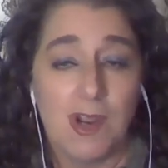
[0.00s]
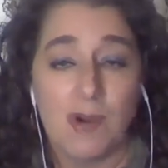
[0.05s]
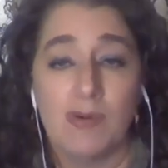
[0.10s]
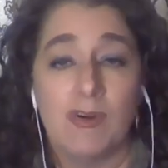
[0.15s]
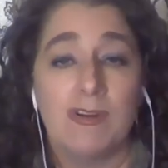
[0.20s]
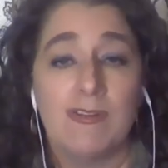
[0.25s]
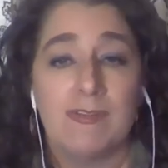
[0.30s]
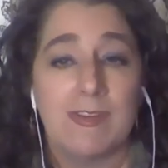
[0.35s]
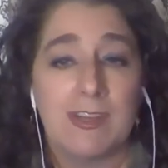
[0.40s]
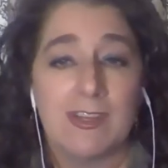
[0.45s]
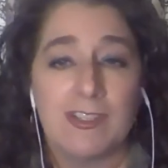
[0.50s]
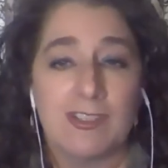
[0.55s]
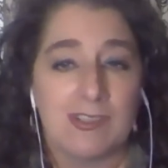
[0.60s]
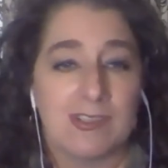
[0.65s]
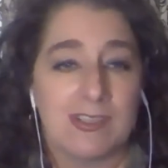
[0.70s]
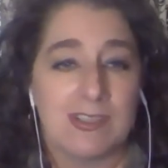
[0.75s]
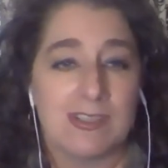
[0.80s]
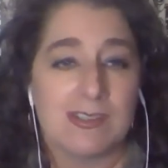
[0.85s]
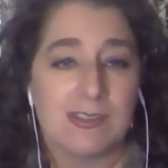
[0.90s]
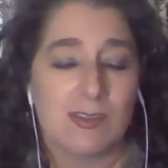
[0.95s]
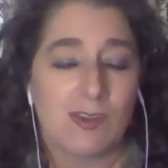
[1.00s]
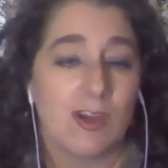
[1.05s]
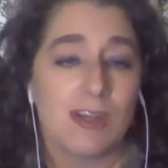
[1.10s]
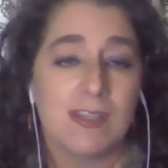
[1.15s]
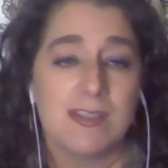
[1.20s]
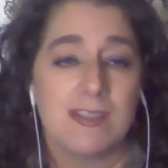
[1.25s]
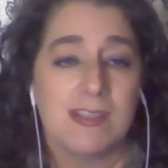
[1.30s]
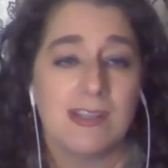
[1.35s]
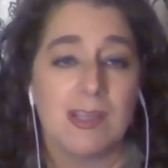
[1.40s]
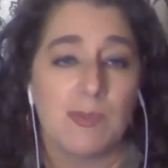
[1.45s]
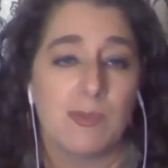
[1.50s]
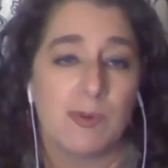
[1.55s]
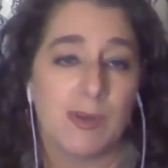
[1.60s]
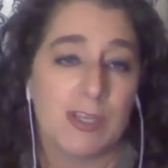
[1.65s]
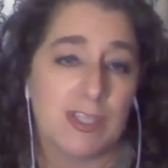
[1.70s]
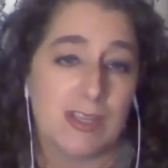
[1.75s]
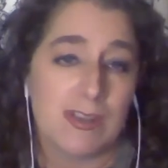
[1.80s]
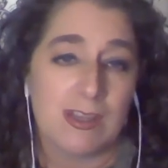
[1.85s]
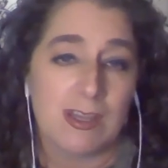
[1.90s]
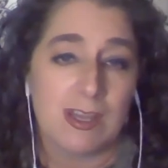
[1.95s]
We're evangelists, constantly
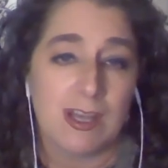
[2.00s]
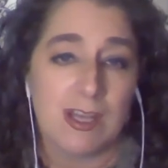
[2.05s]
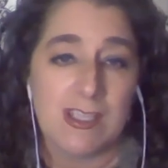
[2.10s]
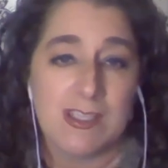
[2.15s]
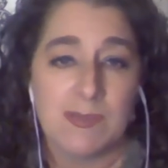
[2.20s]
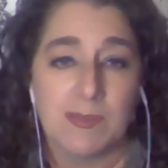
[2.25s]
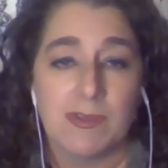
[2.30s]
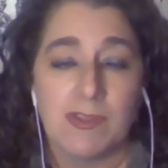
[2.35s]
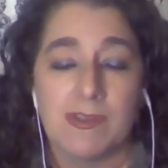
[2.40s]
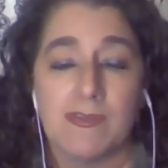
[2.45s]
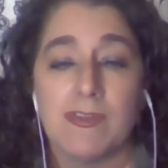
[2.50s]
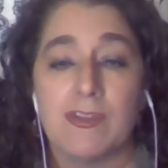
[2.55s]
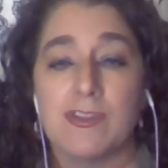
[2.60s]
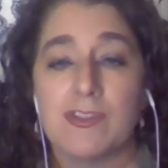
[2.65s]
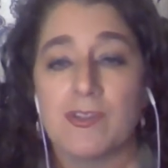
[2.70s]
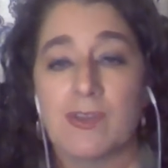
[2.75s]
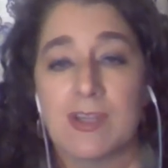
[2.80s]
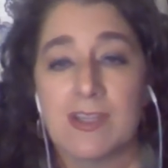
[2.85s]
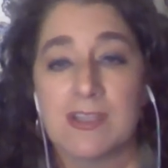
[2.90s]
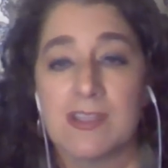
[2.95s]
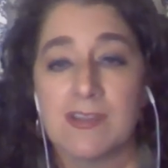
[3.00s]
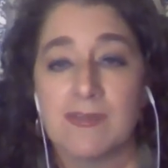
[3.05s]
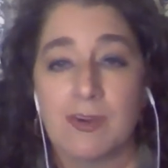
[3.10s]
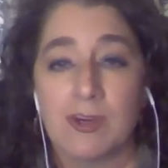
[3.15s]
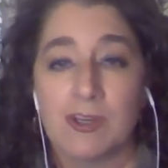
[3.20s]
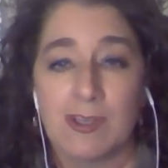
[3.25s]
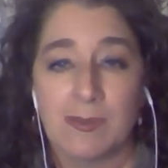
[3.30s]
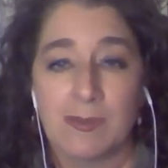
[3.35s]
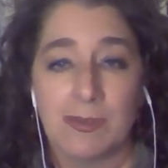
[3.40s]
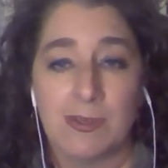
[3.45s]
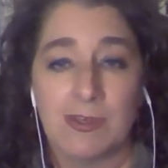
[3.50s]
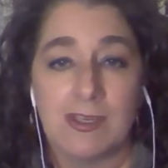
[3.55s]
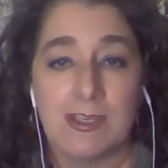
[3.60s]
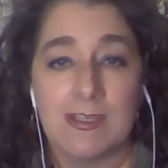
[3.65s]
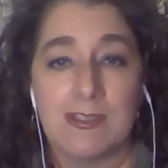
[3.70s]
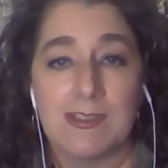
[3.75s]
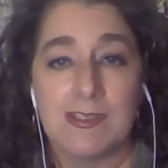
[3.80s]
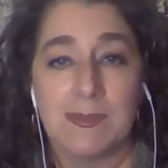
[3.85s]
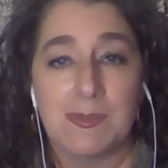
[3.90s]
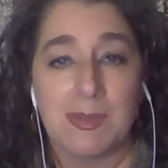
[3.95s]
preaching the gospel of the strengths of our
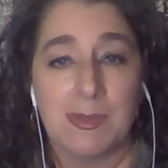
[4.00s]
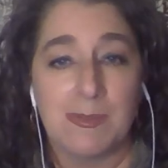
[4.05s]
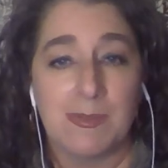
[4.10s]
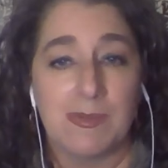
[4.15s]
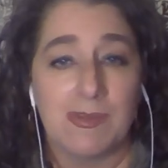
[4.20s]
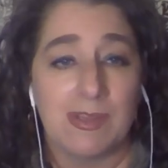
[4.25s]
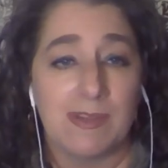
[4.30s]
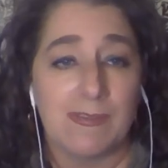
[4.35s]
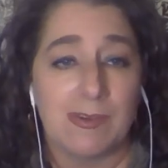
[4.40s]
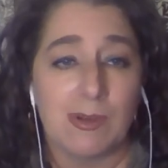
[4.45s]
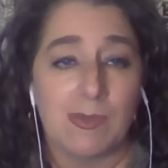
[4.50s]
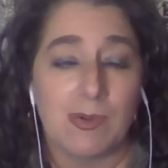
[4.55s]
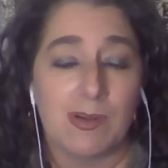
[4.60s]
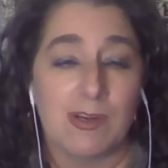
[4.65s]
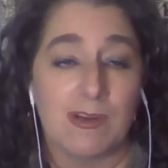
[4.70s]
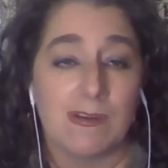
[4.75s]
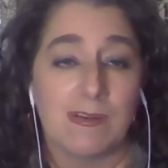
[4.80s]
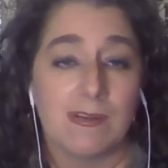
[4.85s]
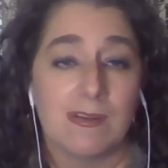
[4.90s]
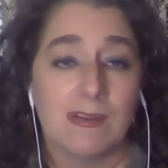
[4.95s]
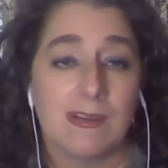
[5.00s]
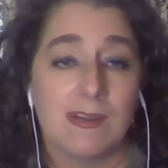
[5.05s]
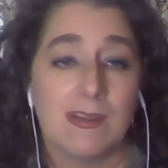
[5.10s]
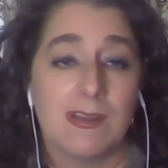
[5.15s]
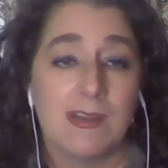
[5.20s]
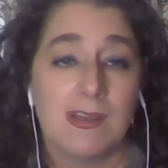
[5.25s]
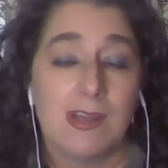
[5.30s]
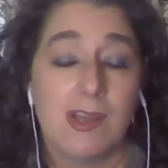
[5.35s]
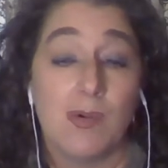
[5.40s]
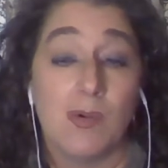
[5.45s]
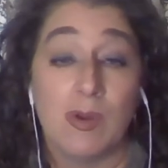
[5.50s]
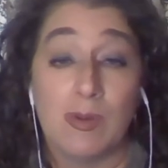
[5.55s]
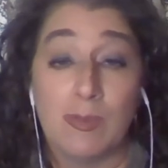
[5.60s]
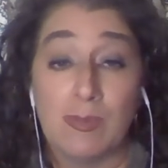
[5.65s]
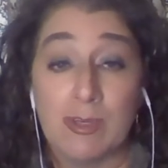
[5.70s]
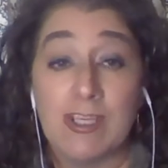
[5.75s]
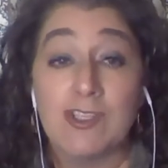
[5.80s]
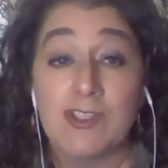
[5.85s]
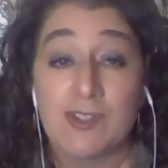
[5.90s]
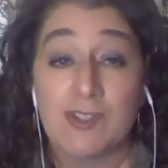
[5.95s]
communities to people everywhere. We
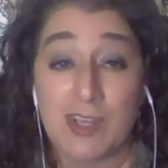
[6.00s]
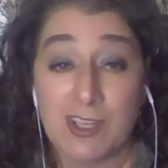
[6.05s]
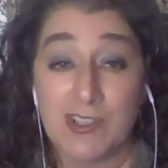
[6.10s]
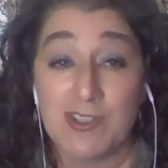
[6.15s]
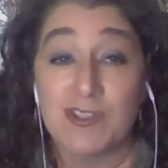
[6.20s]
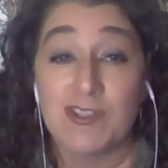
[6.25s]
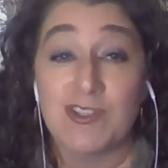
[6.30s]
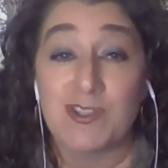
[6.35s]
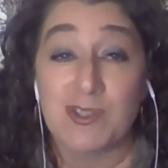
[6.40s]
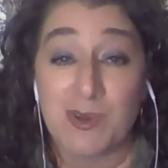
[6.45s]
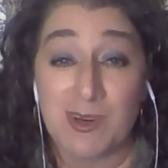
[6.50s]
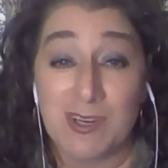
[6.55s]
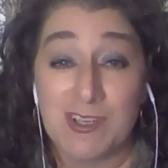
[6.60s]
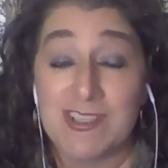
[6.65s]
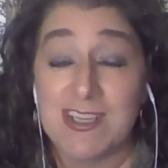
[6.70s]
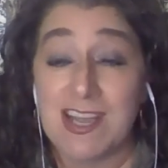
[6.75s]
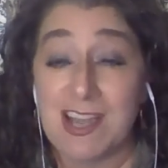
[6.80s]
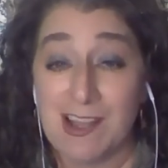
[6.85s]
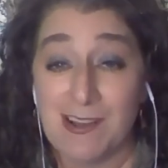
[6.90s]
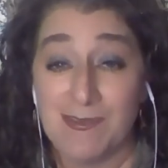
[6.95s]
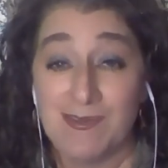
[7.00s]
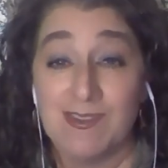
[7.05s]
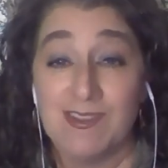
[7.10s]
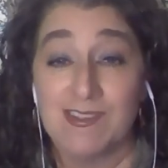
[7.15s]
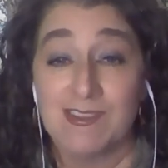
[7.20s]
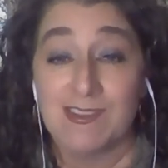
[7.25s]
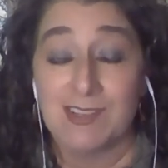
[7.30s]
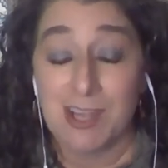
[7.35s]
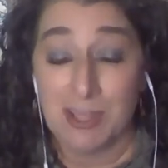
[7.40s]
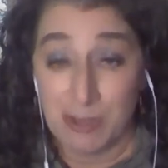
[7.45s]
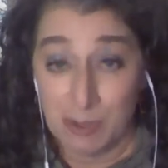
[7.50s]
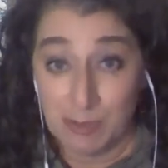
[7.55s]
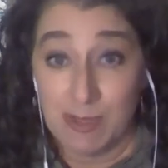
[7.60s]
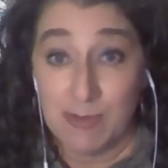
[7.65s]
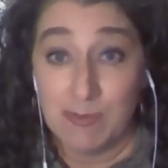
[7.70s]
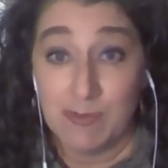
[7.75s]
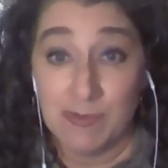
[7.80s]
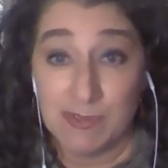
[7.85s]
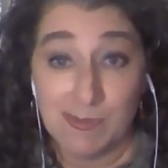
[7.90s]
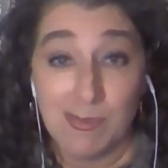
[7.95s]
bring strangers to our towns, other
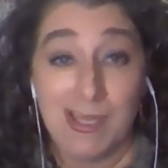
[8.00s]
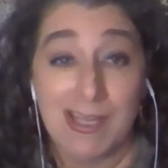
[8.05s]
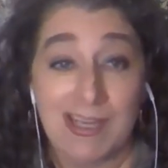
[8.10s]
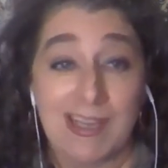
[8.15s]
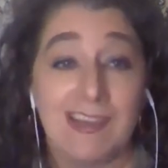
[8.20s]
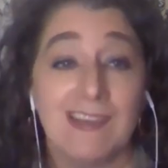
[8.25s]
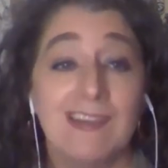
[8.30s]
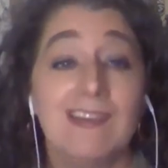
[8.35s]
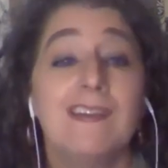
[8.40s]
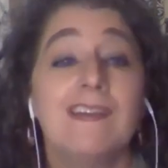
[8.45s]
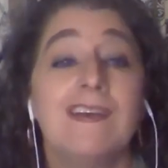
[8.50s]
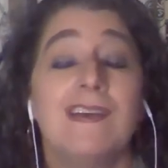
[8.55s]
people's money,